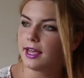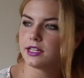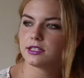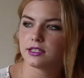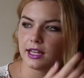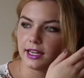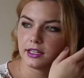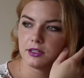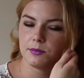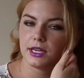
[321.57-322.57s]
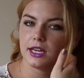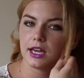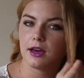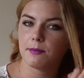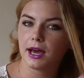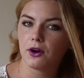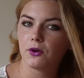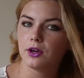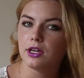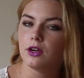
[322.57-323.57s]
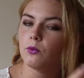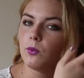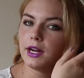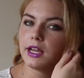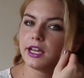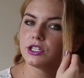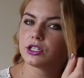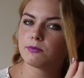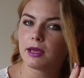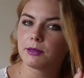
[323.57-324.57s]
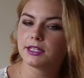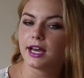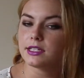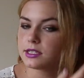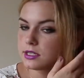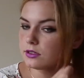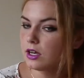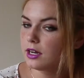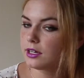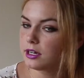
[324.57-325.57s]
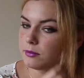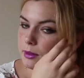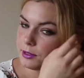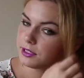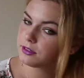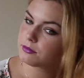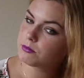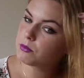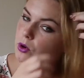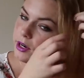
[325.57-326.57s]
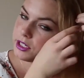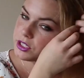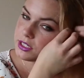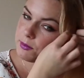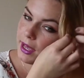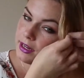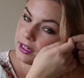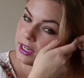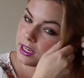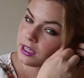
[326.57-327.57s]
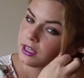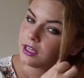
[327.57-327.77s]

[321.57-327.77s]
It's like, could be about 1 inch, maybe less, longer, maybe more, just depending.